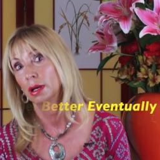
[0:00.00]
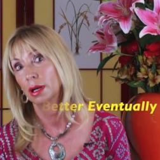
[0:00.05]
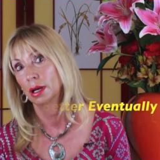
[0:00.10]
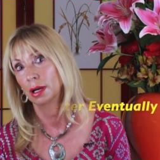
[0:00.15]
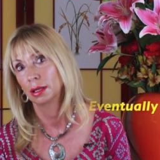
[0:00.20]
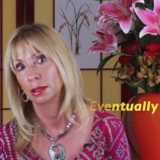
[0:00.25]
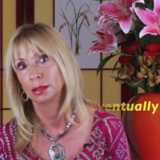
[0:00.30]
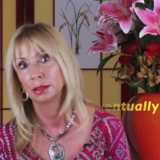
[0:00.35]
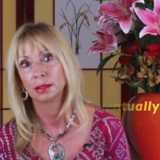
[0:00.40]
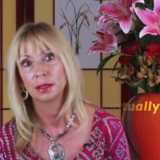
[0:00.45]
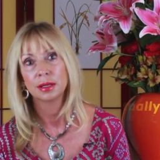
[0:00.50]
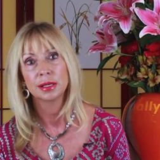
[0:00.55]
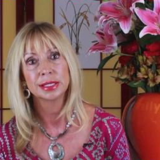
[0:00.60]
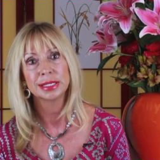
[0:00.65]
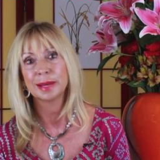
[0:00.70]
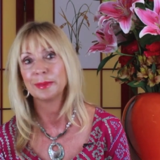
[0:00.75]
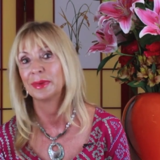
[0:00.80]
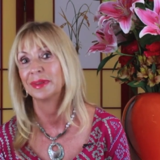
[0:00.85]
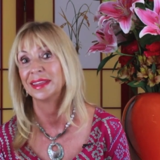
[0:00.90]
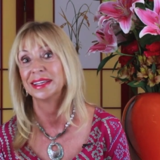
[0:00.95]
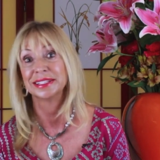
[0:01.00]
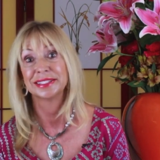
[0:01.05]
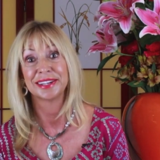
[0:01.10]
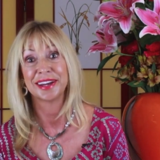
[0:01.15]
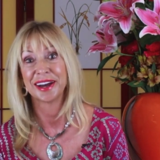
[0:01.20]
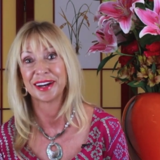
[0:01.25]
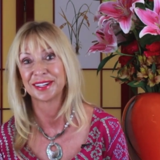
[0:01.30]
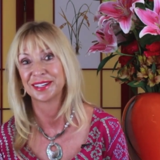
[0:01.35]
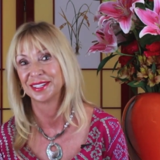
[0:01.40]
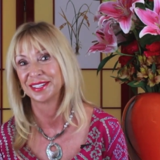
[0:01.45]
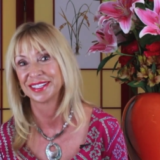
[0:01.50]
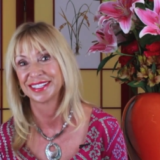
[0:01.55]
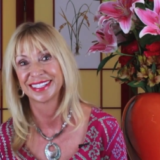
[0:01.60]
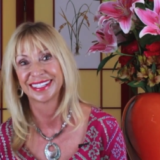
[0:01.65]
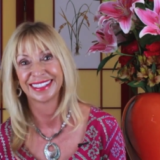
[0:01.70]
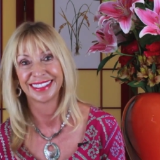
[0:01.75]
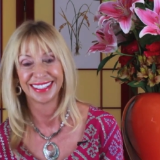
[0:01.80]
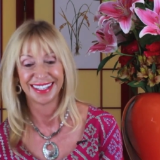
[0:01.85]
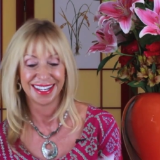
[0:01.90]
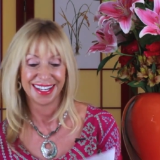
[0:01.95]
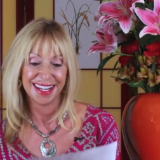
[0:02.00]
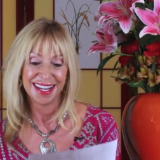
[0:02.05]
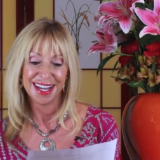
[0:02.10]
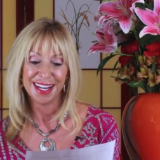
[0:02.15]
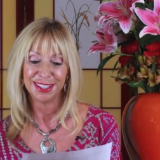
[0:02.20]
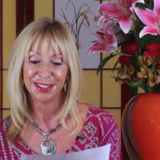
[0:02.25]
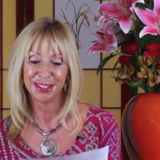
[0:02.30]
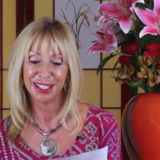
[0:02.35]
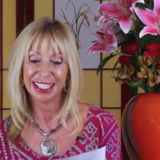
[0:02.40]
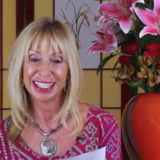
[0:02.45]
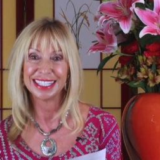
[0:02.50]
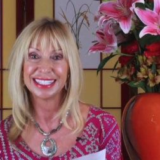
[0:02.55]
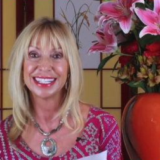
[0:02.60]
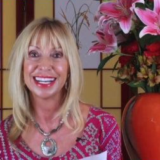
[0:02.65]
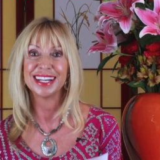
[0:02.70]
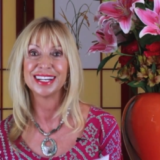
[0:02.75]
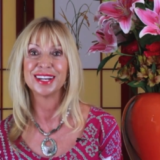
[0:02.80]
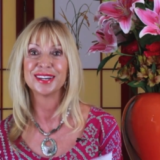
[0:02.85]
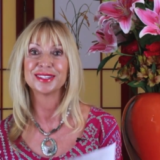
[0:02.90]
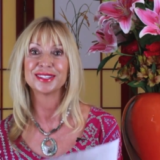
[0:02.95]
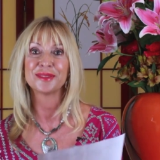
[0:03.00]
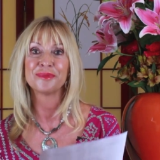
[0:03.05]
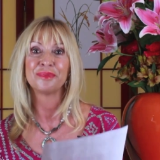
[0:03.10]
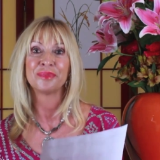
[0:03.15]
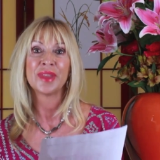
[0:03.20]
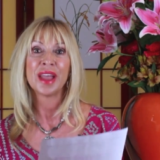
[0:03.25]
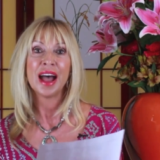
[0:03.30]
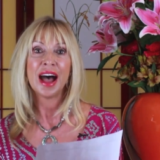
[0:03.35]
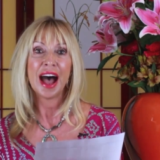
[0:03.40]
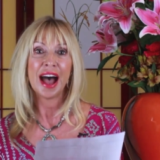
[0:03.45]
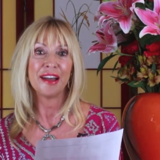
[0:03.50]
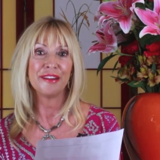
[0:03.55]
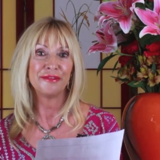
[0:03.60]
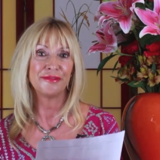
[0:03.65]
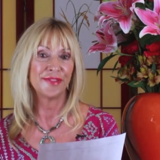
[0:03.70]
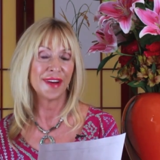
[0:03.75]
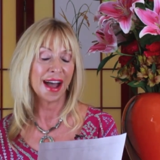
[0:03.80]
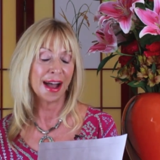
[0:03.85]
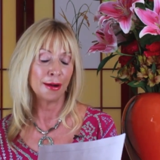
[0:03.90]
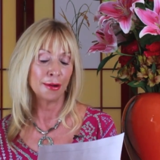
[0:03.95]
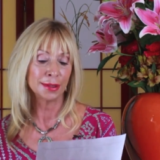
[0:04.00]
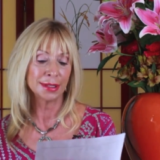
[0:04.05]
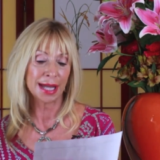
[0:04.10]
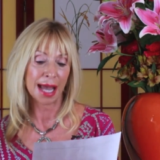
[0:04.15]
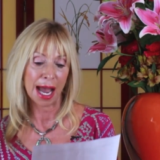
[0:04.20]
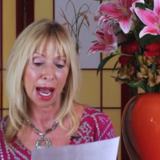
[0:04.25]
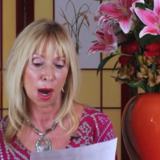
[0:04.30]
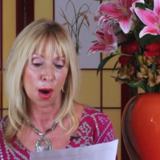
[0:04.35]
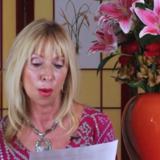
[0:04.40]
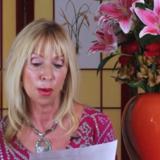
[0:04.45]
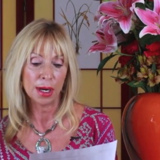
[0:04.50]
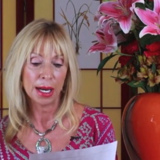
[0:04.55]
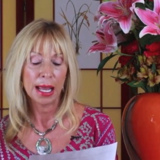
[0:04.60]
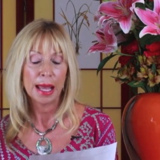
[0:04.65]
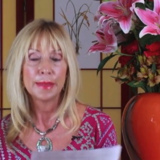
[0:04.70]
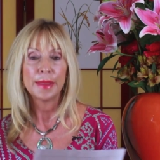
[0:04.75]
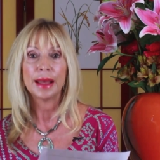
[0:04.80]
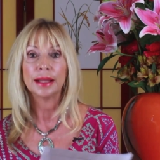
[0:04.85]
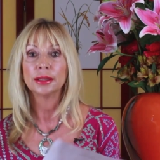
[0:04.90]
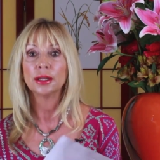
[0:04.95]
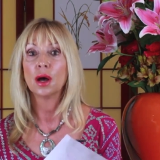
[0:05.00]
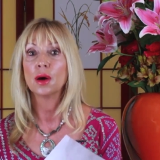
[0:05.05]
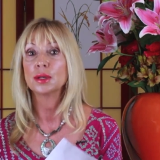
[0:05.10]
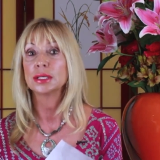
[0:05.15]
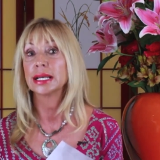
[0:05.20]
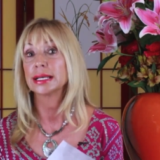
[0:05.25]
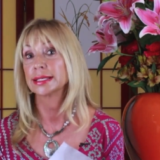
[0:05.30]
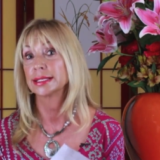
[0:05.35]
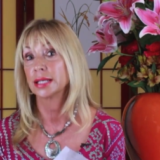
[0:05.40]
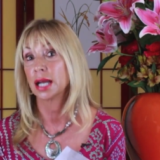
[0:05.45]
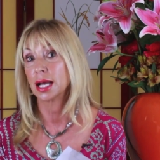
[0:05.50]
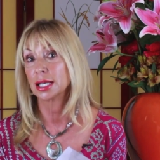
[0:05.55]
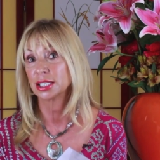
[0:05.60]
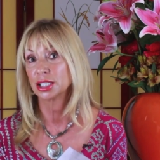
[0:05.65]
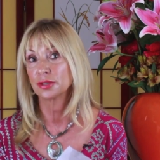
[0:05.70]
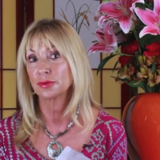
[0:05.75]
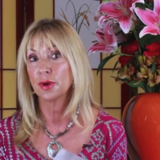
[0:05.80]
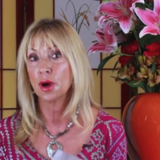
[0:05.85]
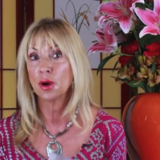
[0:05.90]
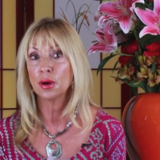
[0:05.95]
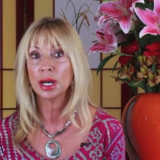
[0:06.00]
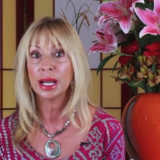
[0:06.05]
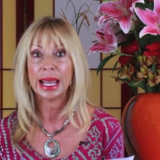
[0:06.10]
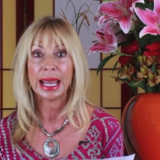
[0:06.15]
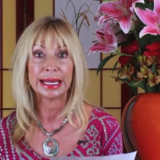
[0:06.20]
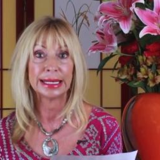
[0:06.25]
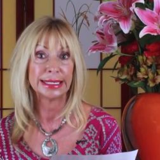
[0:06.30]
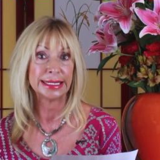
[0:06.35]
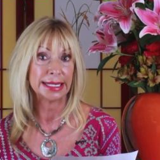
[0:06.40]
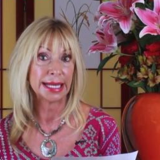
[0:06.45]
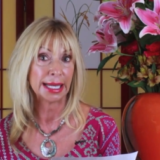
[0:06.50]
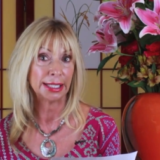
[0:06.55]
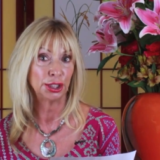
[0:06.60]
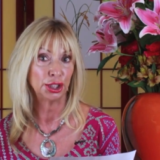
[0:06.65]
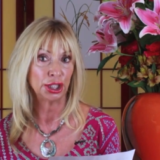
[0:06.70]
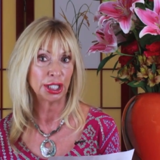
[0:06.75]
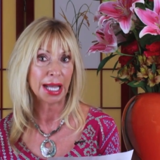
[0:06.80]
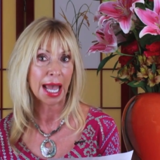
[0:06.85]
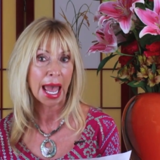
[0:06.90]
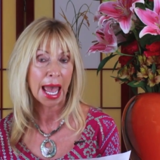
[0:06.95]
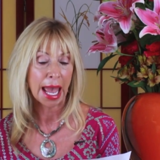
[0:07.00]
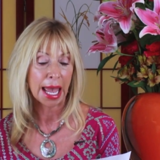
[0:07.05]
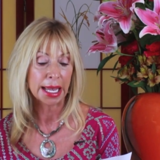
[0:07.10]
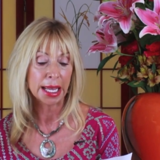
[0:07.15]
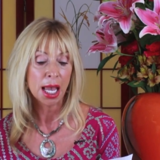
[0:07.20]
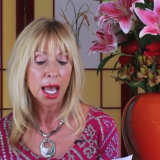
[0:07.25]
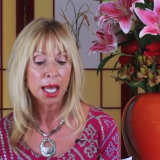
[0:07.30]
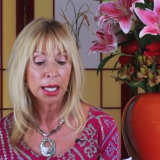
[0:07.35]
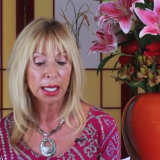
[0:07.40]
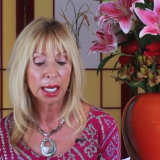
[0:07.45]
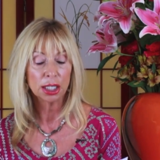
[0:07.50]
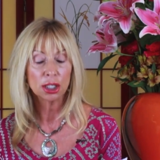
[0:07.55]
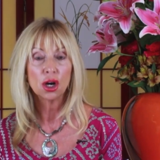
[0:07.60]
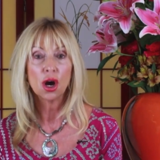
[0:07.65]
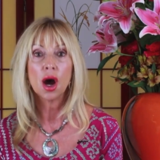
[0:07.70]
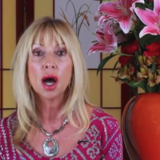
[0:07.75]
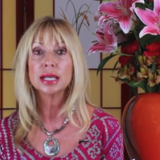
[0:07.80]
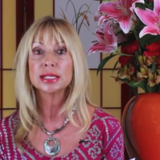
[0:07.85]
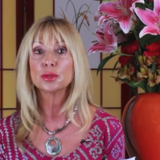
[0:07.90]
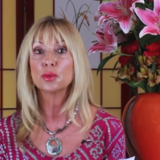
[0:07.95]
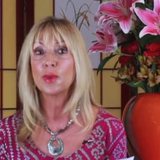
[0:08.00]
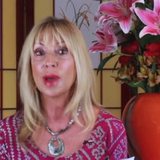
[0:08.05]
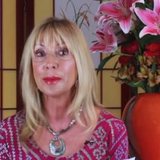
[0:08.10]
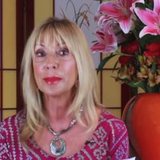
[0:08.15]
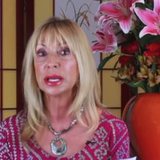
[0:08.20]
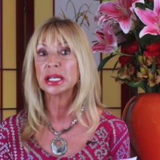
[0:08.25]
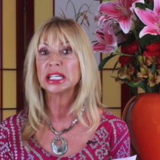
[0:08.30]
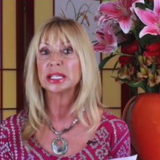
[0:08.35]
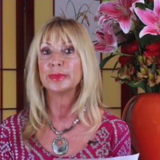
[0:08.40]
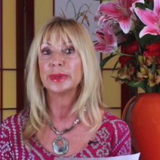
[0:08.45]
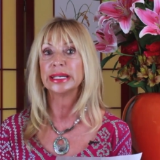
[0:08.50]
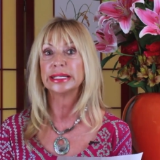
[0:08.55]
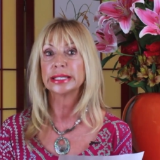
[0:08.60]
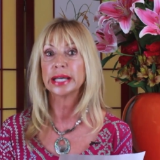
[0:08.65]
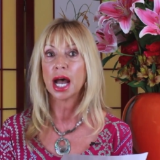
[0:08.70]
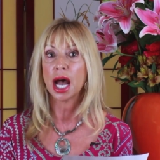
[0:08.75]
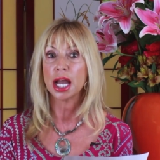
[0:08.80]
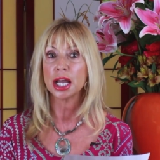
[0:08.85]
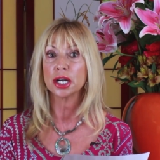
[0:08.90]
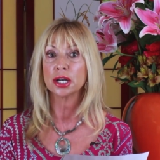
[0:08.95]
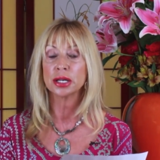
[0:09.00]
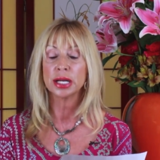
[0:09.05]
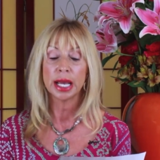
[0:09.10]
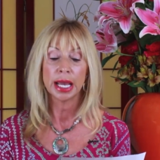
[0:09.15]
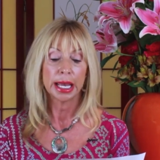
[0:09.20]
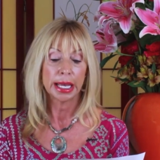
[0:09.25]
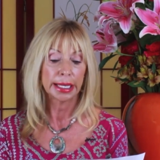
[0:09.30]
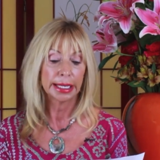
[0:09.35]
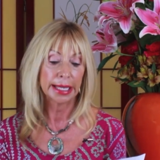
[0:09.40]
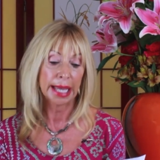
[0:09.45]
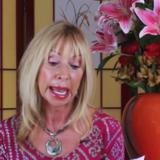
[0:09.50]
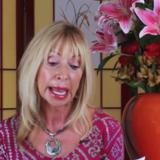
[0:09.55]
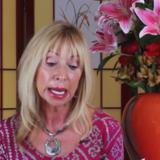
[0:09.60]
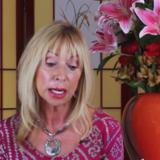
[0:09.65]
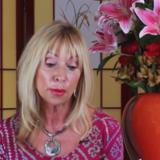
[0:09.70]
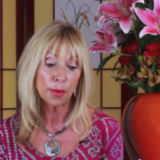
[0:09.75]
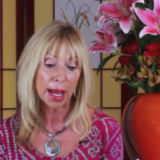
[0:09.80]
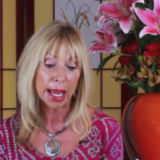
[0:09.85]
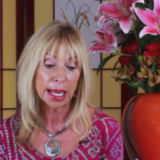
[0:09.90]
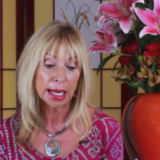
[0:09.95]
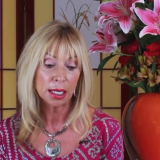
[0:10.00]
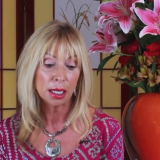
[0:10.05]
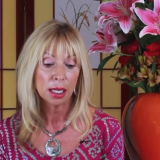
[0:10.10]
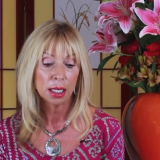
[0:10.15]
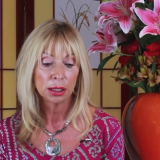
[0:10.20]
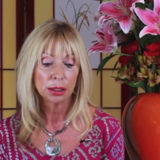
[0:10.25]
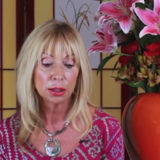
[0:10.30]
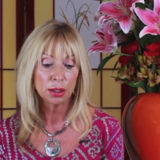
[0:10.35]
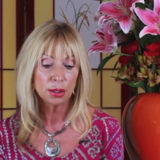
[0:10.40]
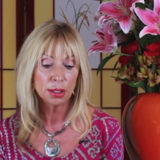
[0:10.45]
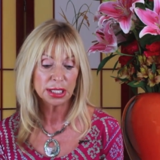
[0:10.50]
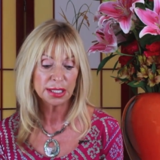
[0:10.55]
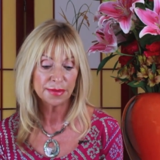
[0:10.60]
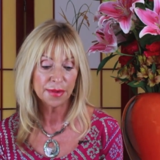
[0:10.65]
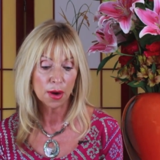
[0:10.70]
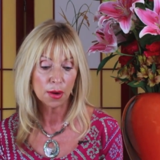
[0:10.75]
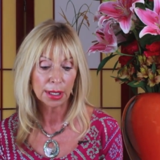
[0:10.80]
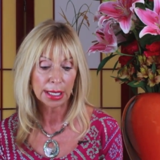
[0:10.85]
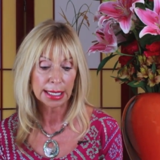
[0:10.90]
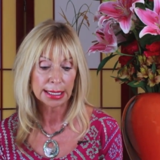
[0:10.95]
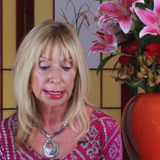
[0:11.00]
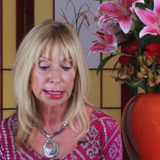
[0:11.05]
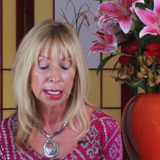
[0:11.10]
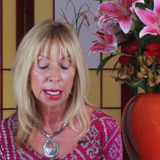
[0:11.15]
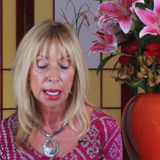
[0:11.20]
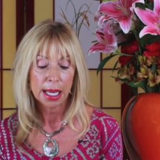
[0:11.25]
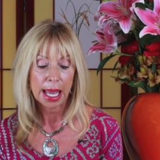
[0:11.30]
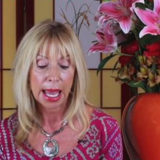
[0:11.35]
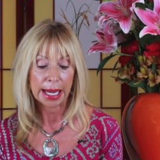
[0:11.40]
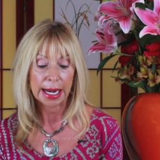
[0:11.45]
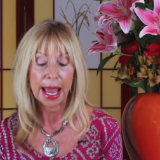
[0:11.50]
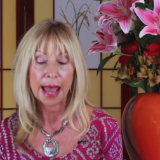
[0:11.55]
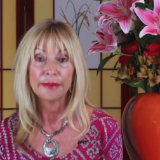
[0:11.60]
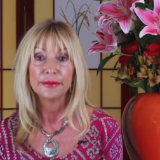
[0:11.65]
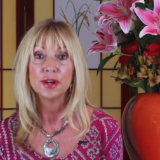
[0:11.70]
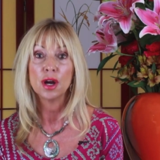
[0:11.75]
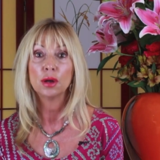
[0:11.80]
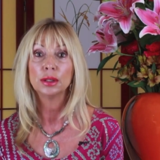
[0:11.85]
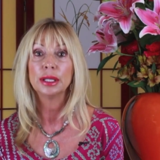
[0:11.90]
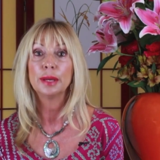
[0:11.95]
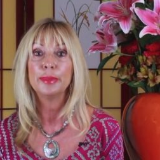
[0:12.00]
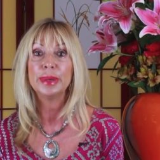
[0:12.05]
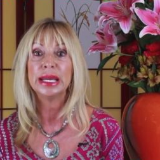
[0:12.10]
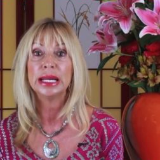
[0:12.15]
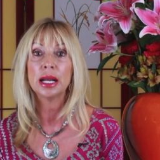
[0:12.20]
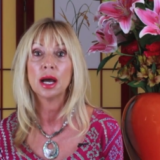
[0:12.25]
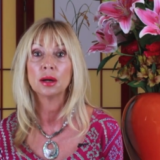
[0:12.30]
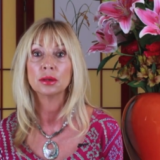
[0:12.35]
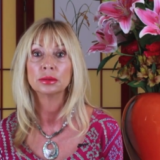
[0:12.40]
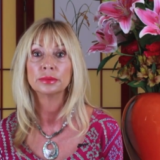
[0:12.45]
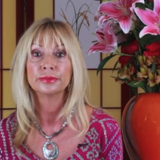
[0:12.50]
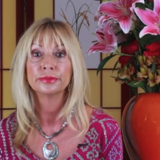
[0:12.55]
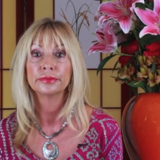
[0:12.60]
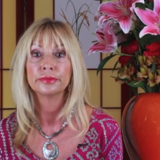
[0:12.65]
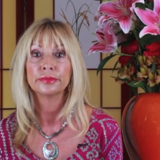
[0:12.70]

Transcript: Oh, some of these doctors. She continues, I found out that low testosterone and DHEA can cause women to be tired, gain weight, lose focus, and have no libido.